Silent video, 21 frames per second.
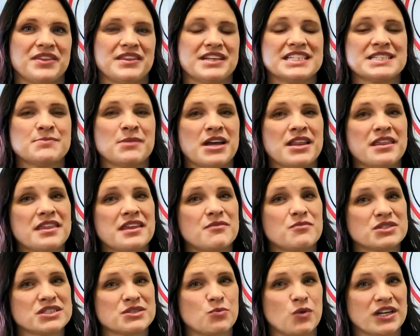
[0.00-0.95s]
This month
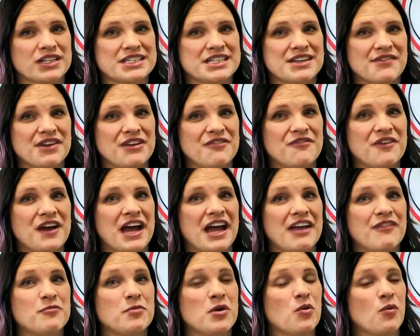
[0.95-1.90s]
it was a
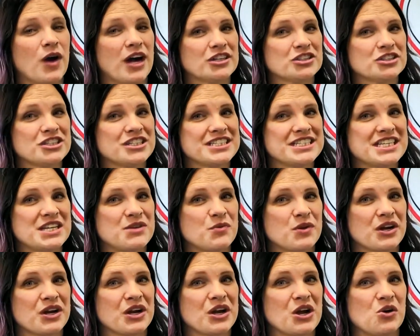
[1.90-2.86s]
175, but watch to see
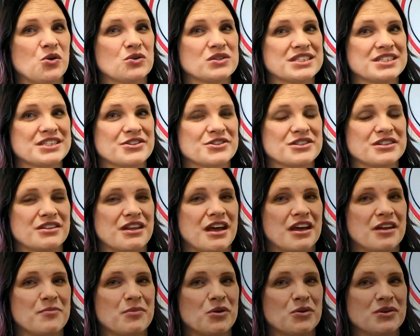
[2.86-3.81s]
where it goes. There's a
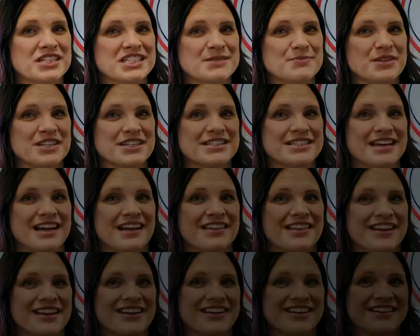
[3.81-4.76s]
lot of bonus spins
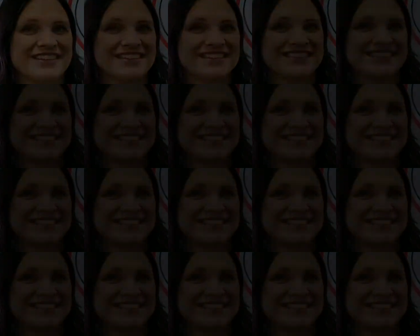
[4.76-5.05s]
on there.